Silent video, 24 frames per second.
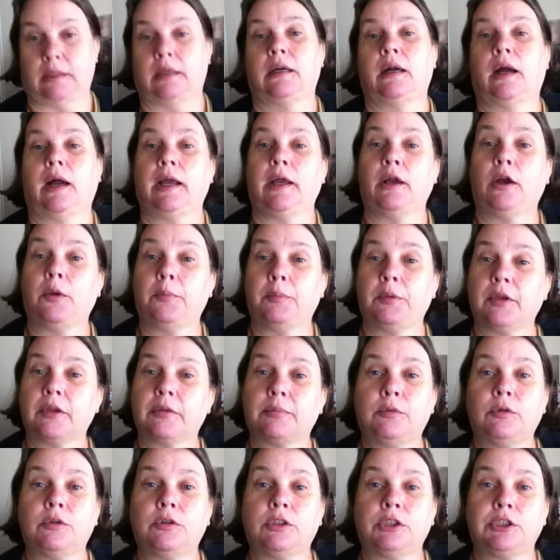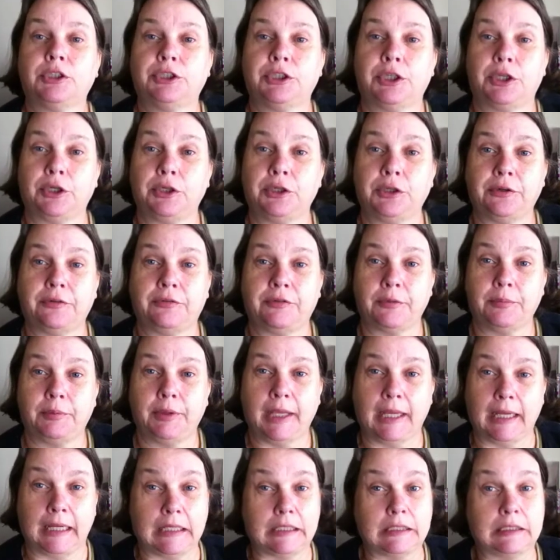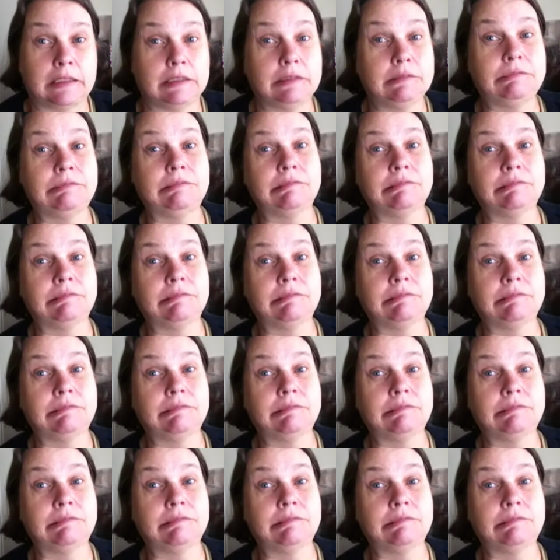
I hope there's more to show you from that.